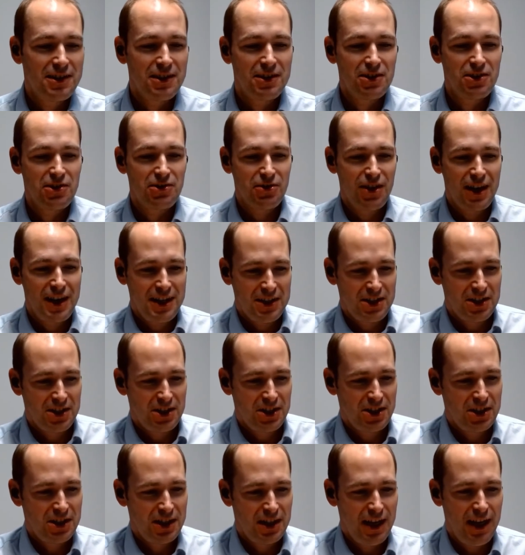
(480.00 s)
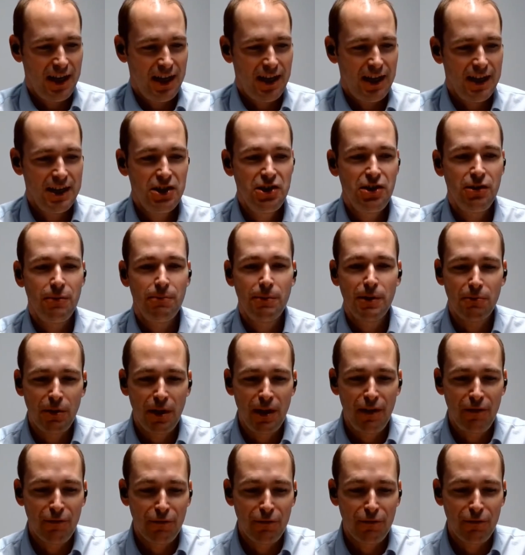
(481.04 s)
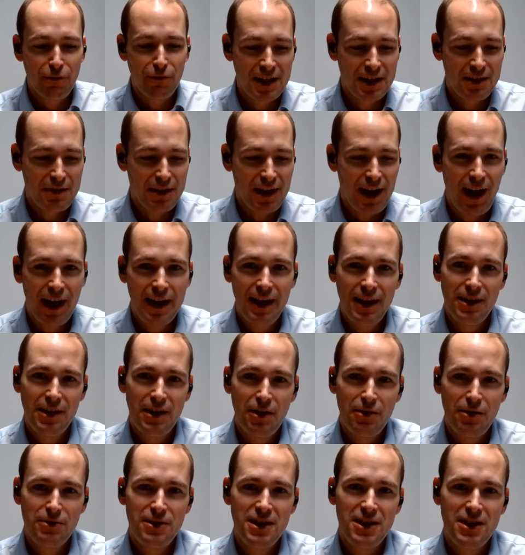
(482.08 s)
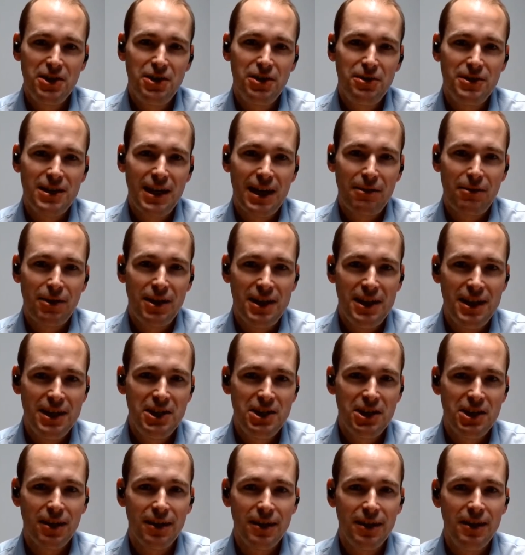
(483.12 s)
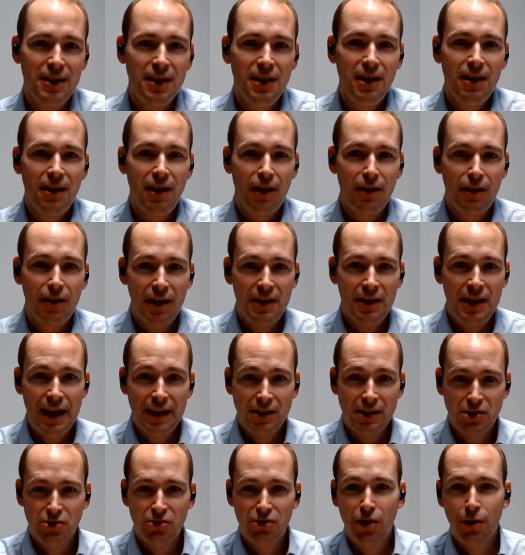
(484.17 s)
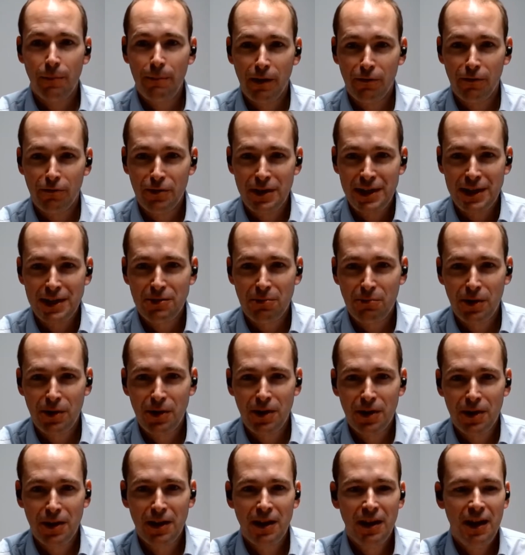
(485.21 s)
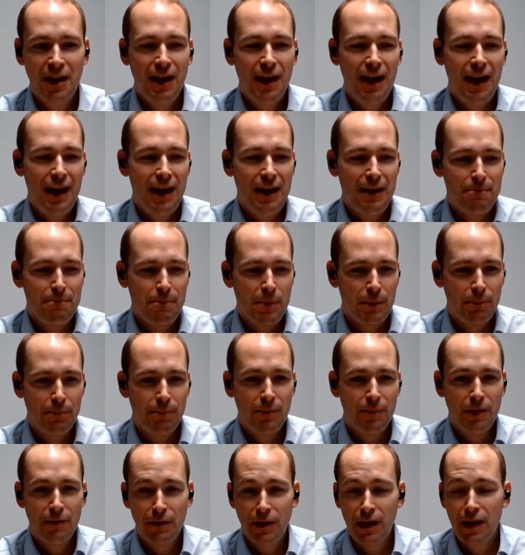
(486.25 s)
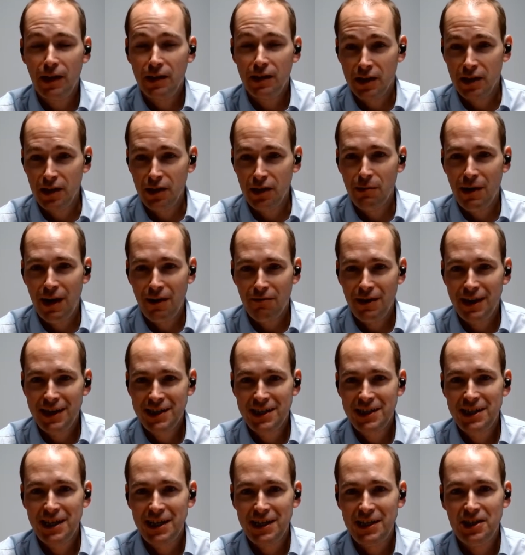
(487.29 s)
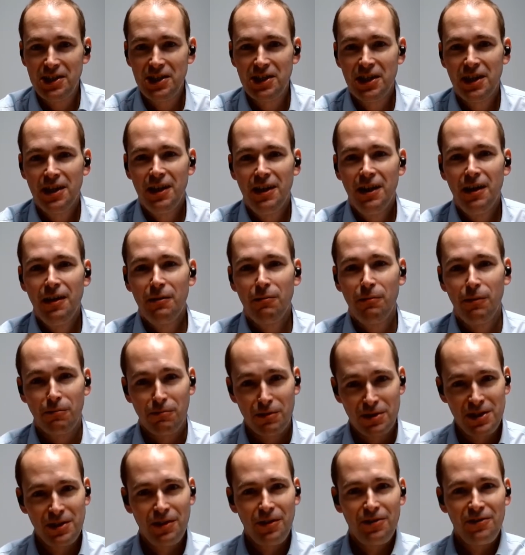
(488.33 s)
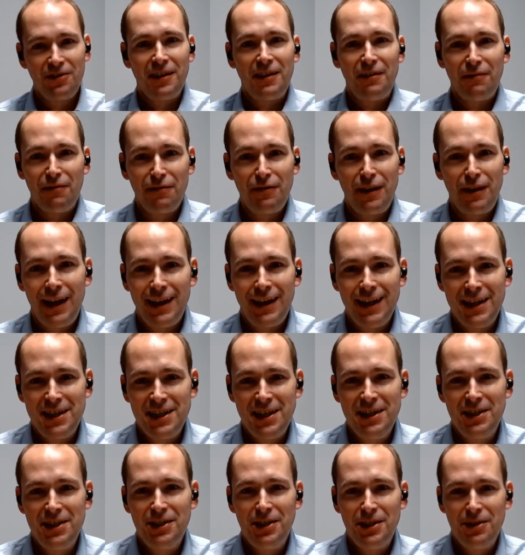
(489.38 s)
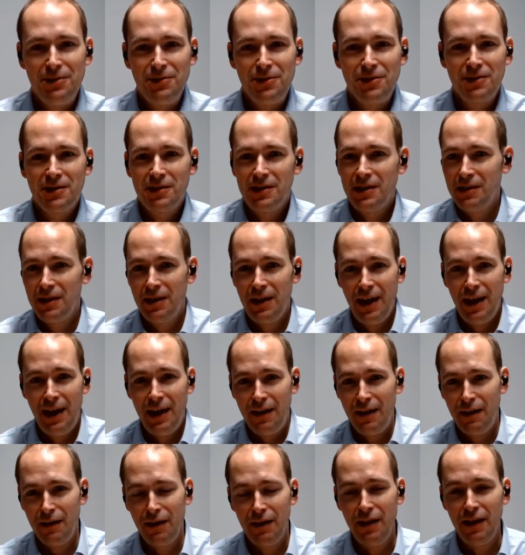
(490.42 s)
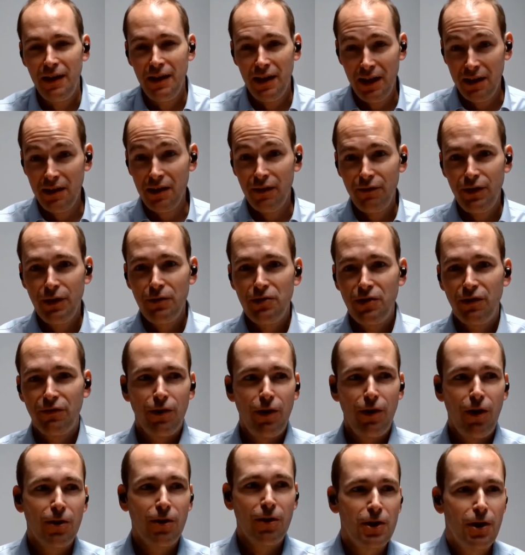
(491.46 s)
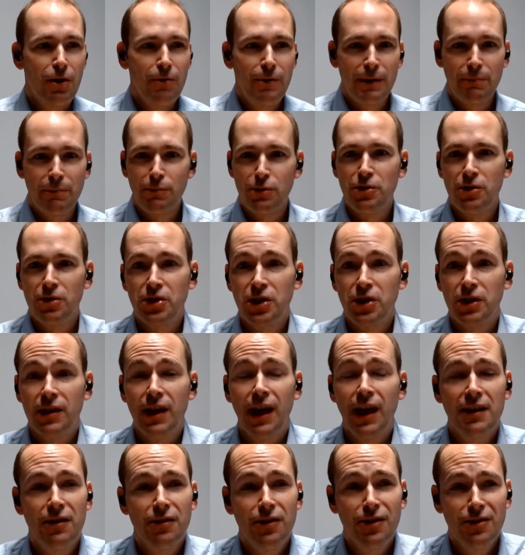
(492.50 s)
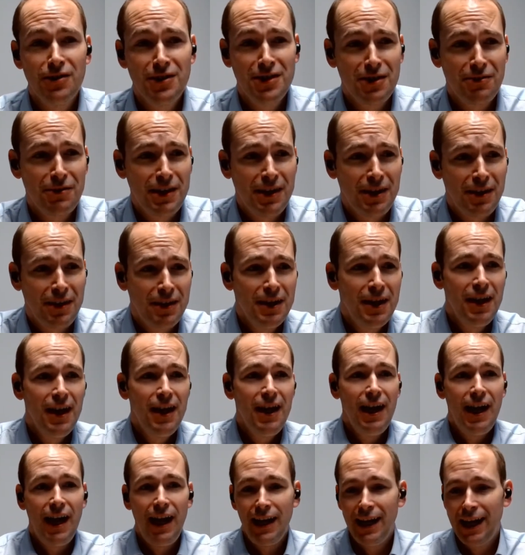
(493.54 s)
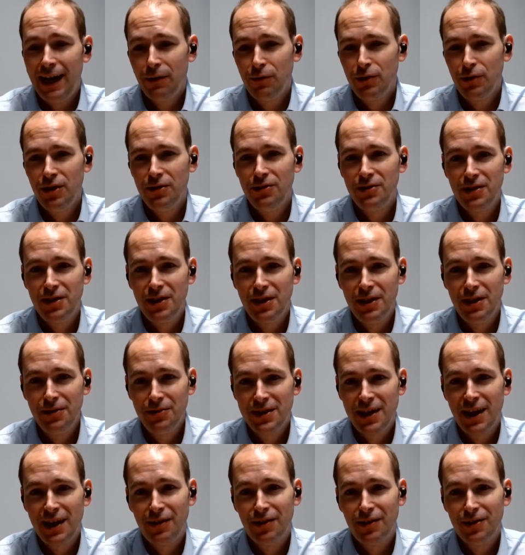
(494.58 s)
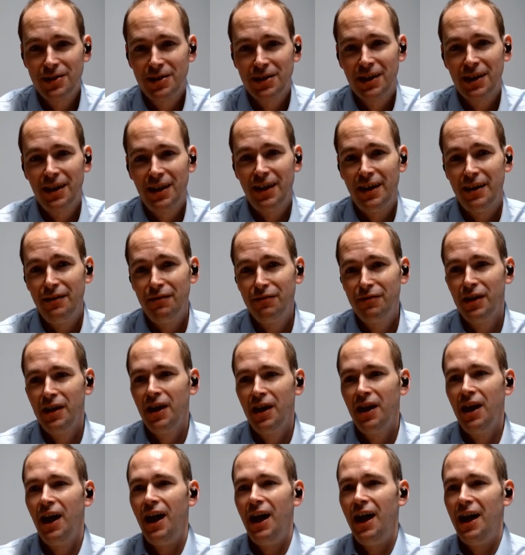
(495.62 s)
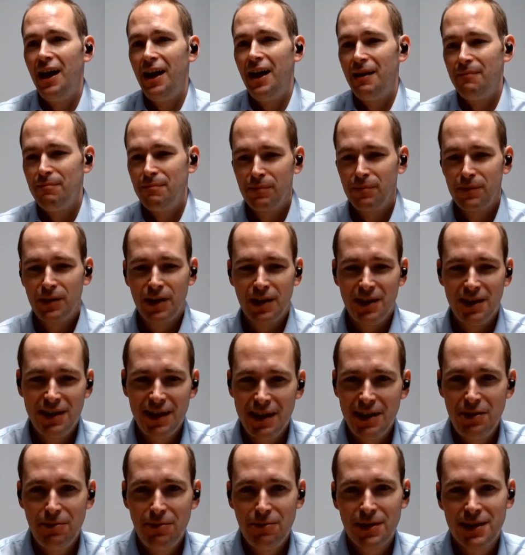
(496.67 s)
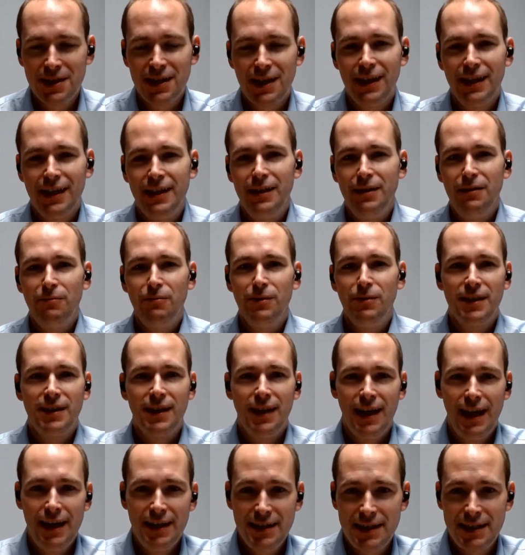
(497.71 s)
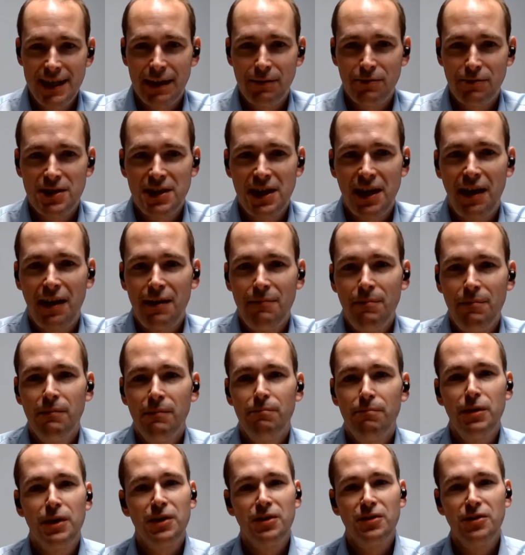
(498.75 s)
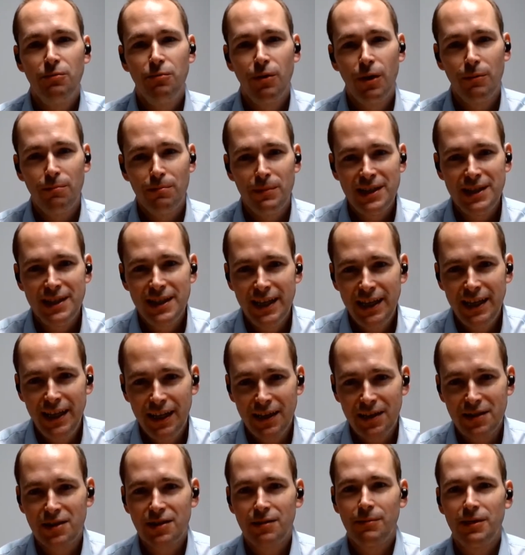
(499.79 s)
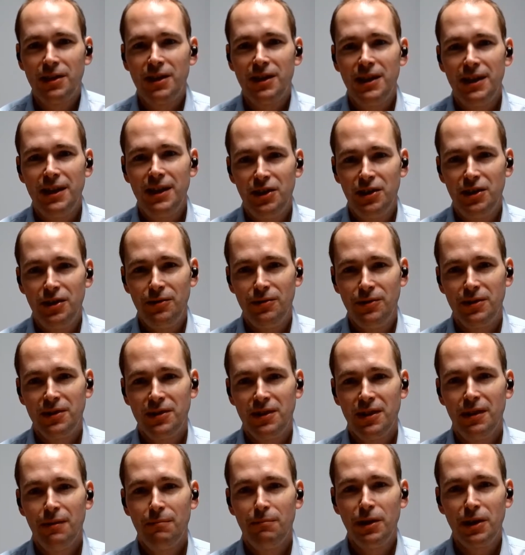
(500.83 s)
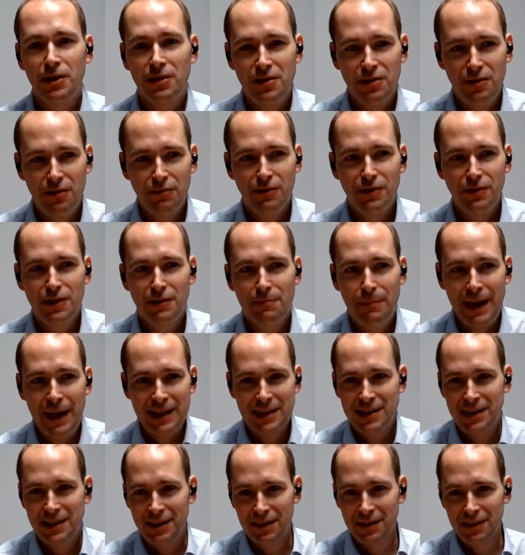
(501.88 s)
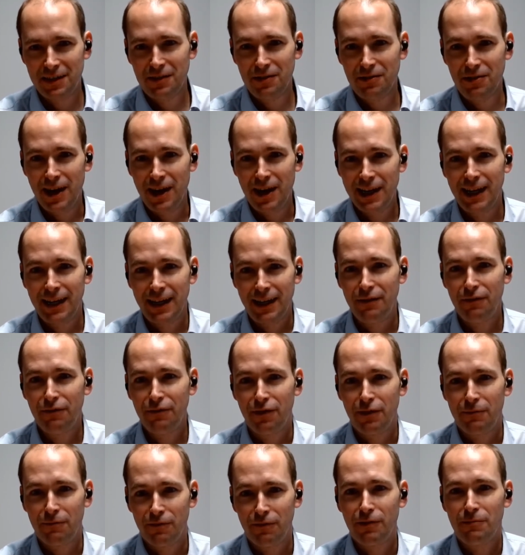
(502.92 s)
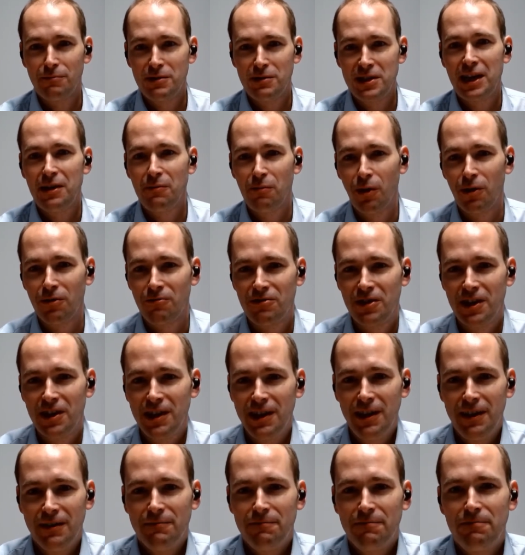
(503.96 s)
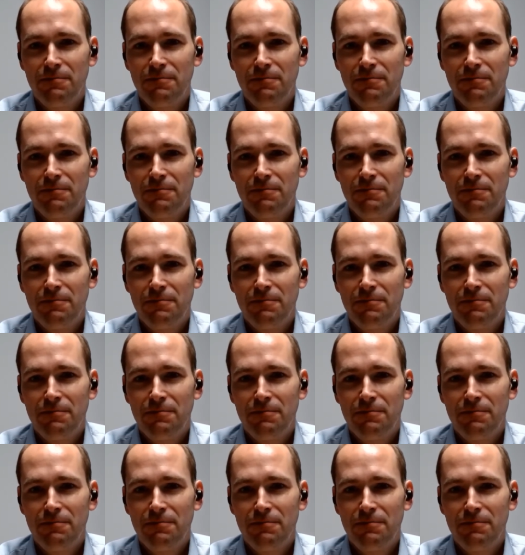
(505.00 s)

a strange issue, but if we can iron those issues out initially, an extra couple of weeks' work at the URS stage will result in far less issues in the future for ongoing production. And also it'll allow you to use that autoclave continuously with less downtime, because you won't be seeing some of the issues because you spec'd it correctly from day one, really.